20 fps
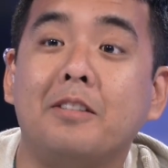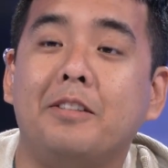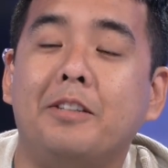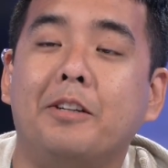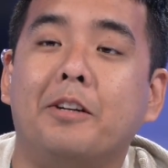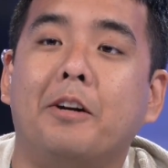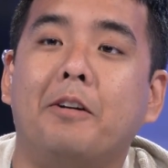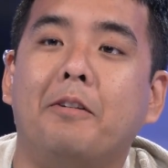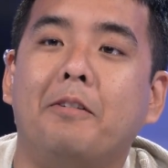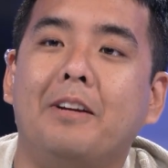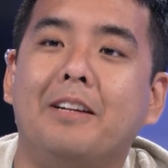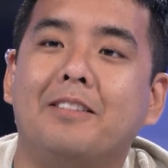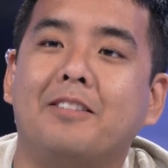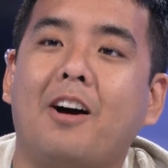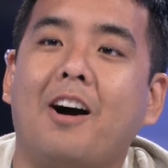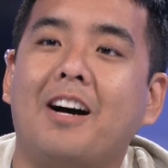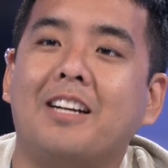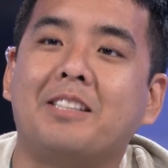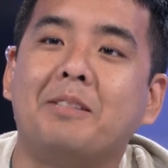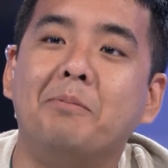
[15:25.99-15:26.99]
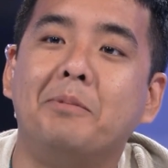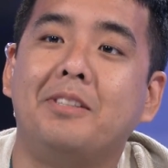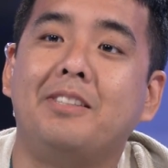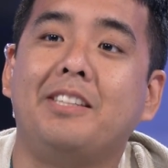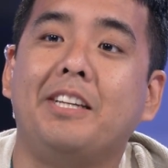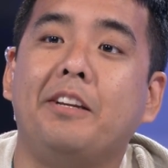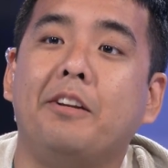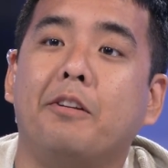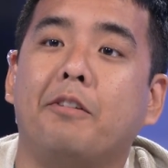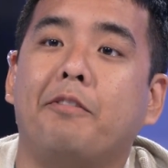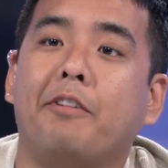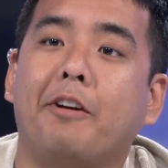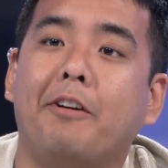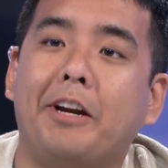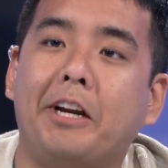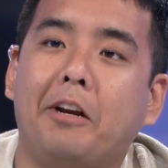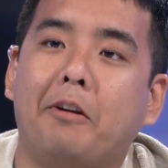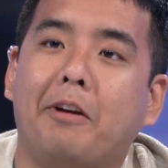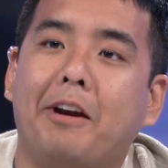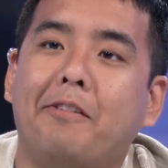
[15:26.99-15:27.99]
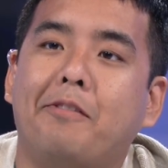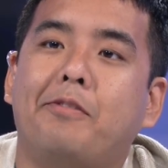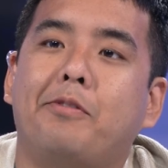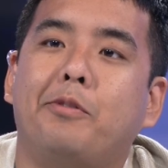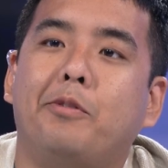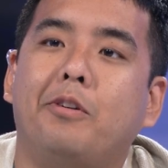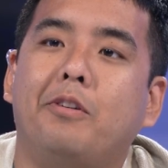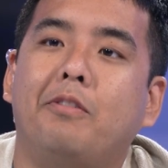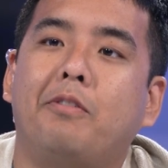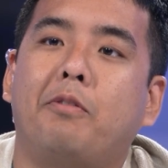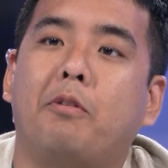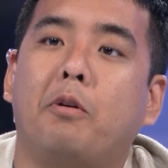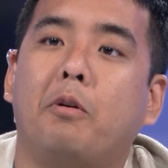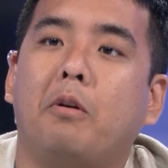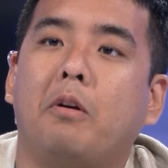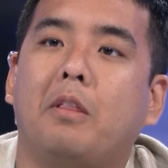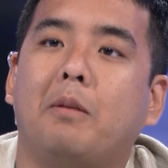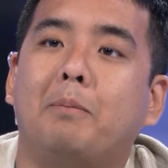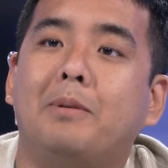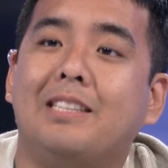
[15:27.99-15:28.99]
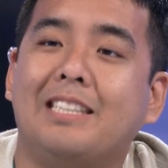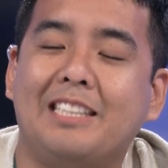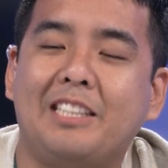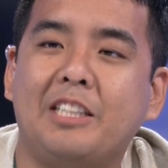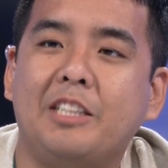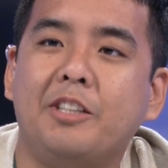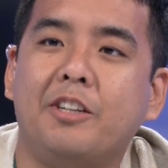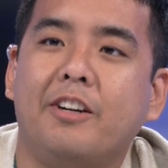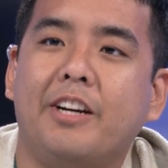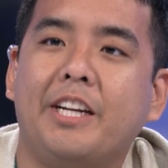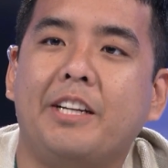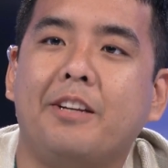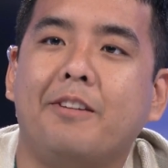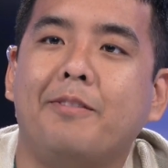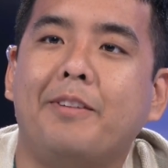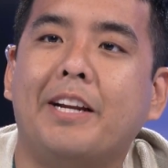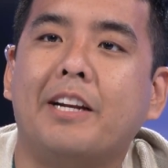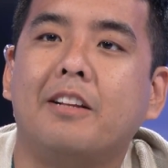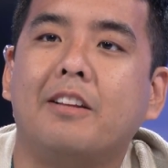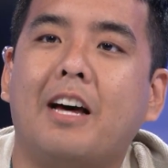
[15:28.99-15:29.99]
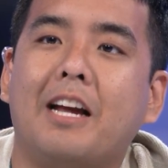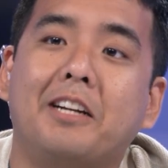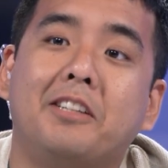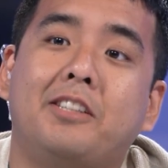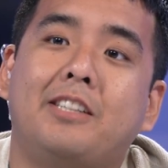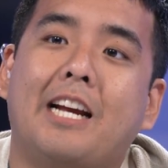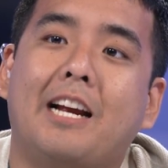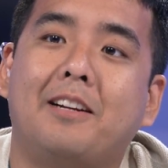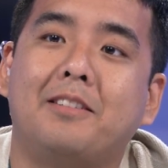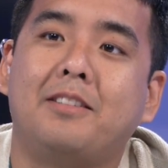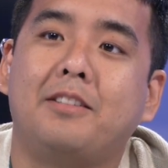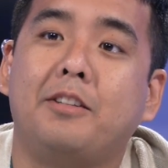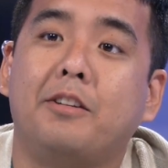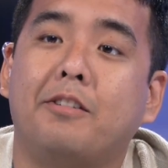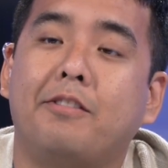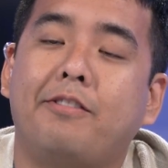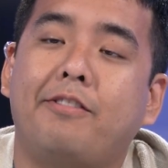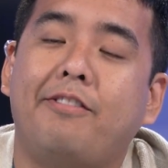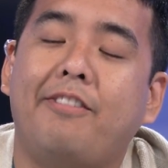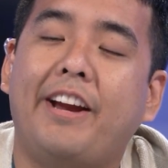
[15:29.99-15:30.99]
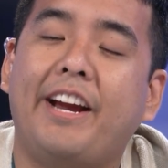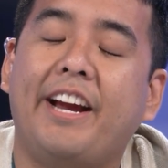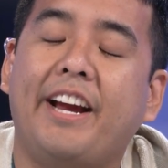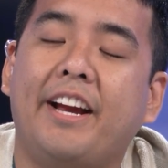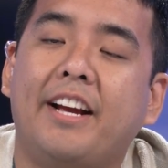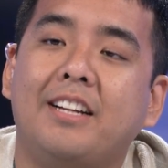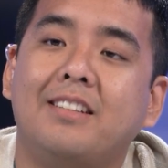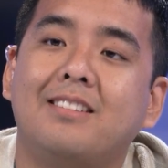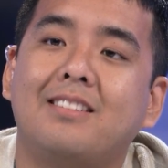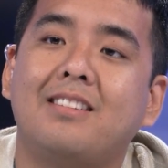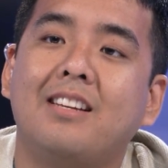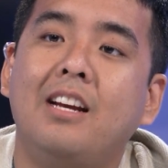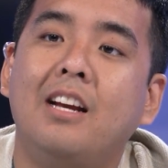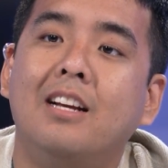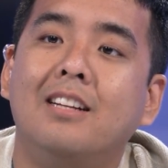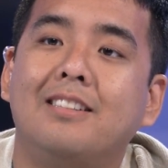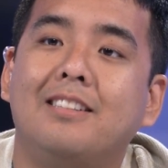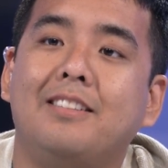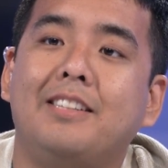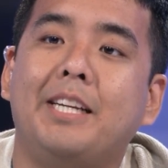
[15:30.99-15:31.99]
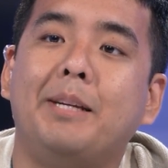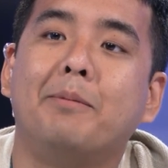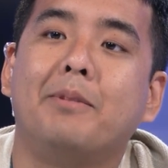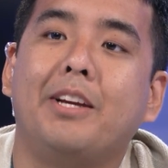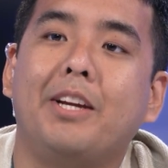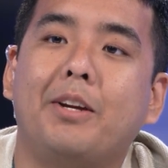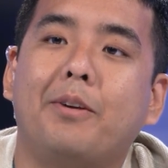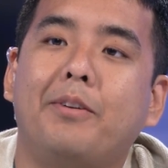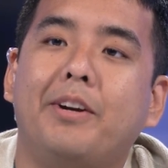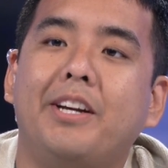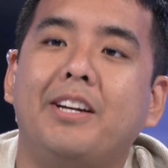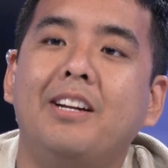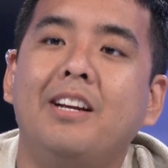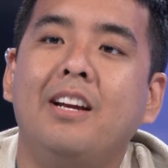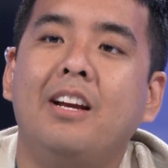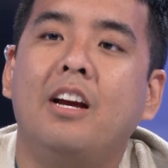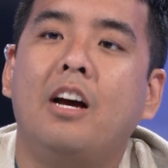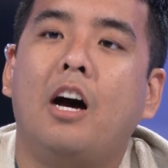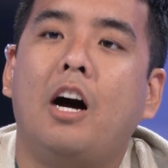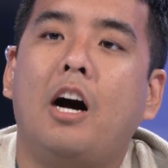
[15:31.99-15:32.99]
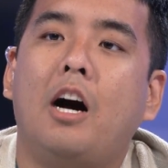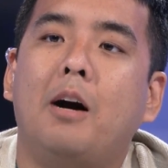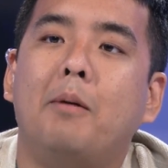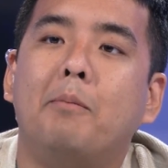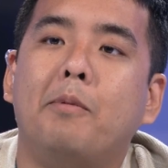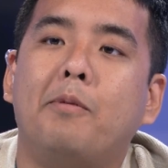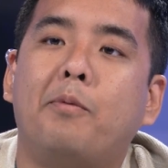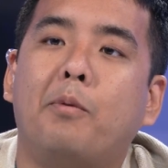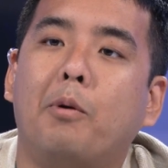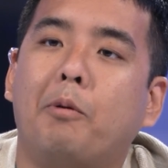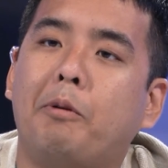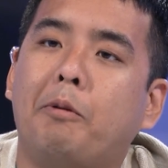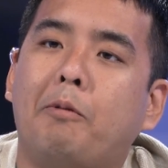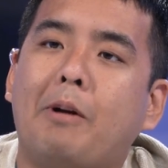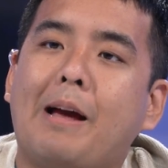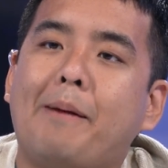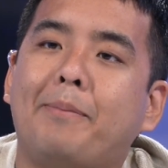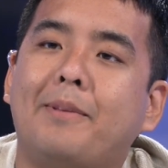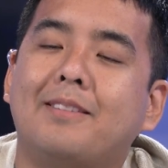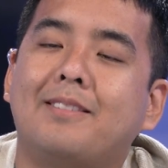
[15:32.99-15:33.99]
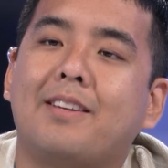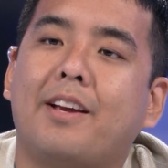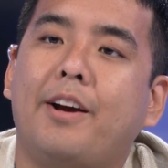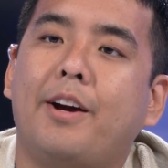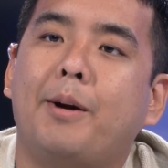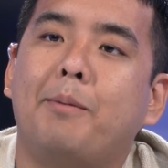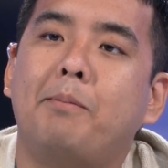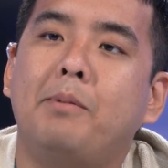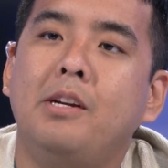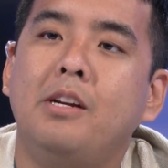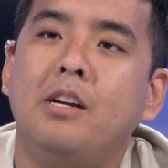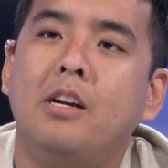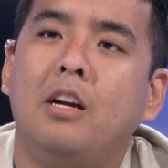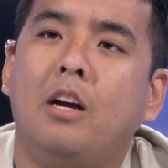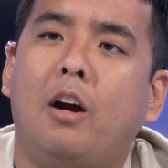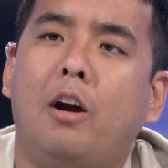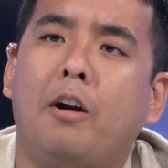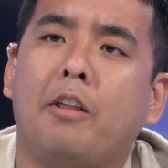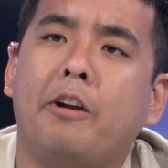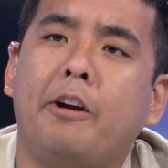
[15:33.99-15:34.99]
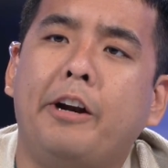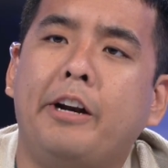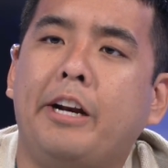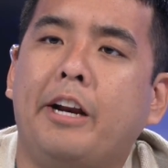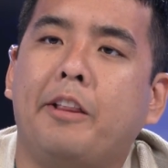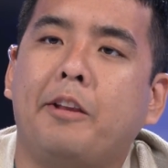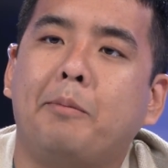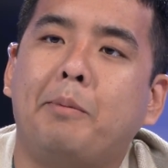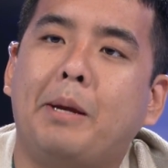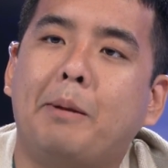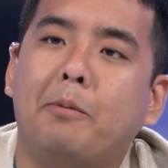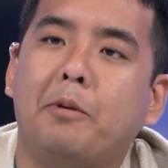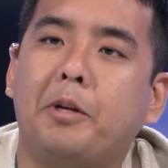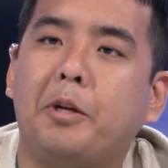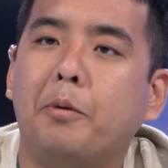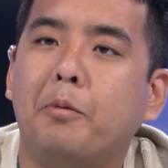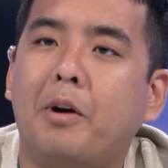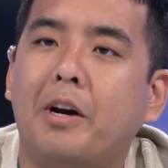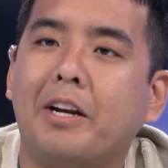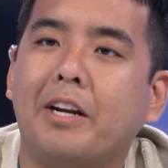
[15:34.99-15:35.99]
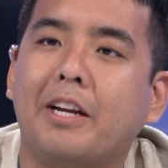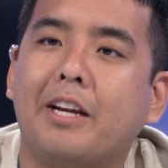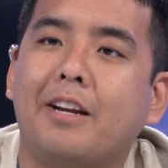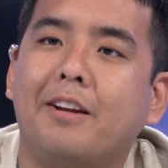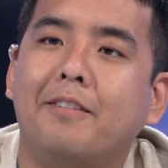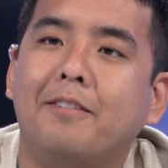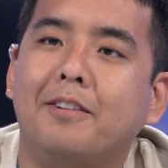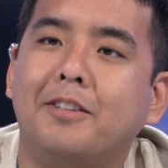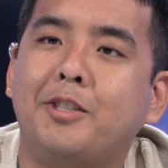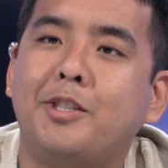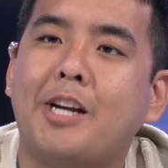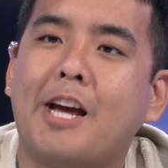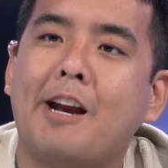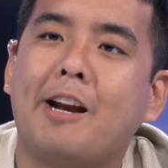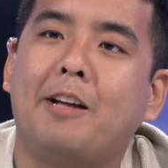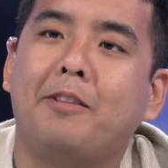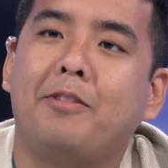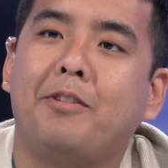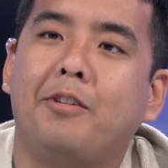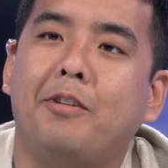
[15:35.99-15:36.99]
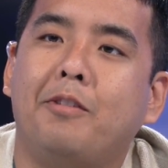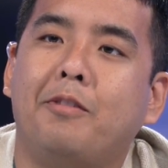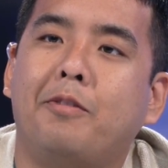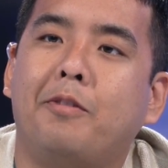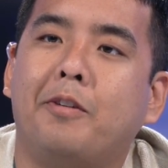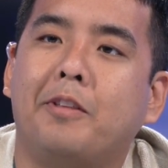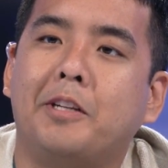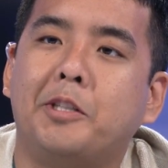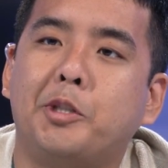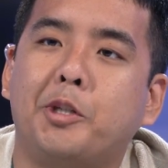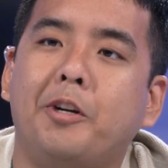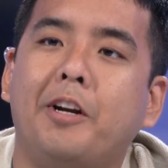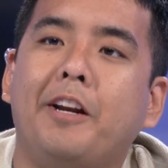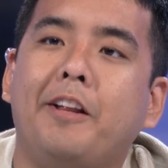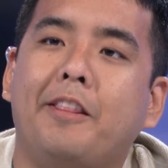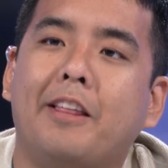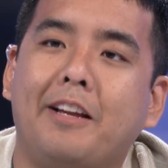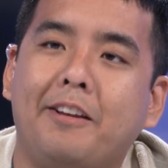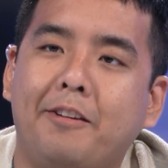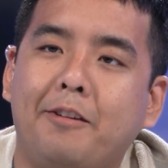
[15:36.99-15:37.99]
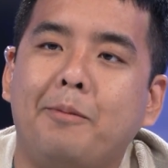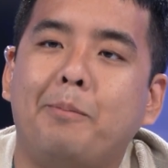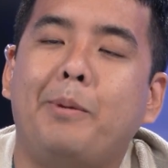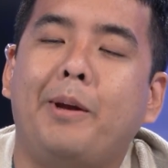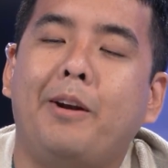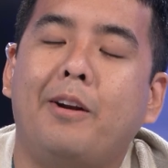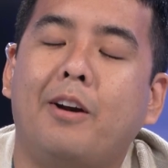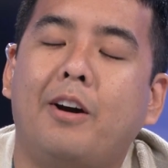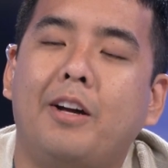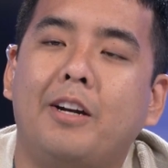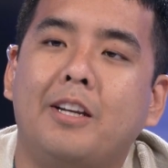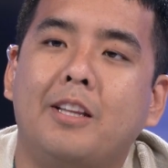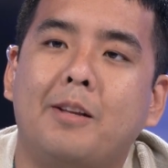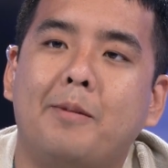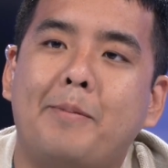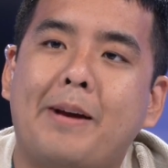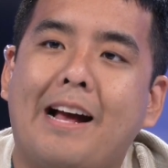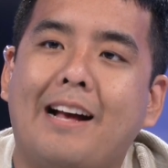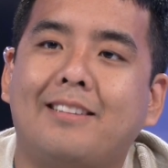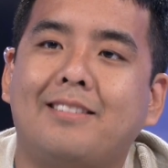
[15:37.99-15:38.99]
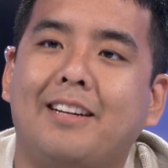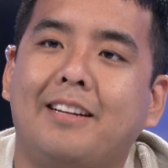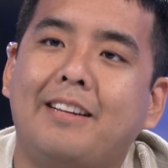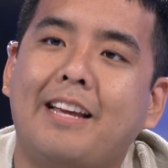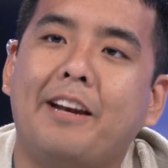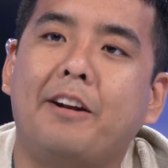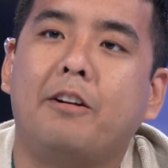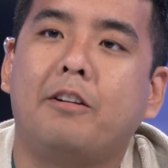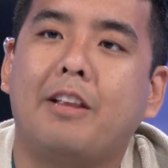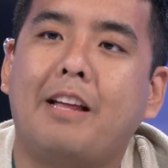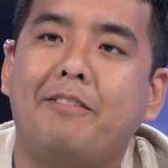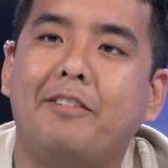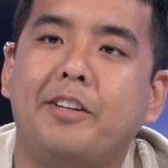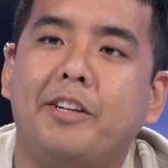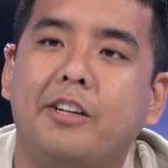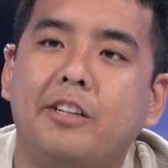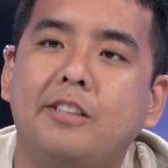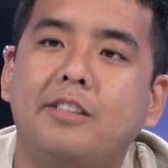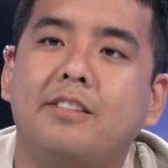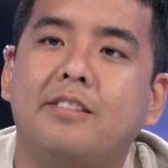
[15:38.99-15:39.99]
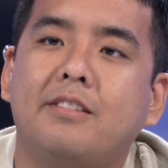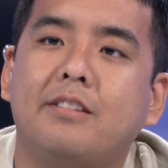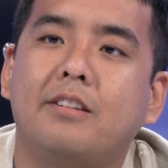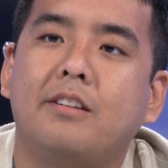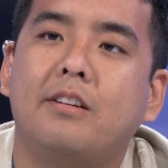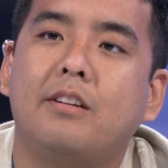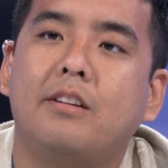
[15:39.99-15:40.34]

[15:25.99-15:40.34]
You know, it's awesome to see you're very grateful for the position you're in. You've made a lot of shout outs to your fans, to Team Liquid. Before we wrap this up, are there any other people you want to give a shout out to for the journey that you've been on in the past like 10 or 11 years?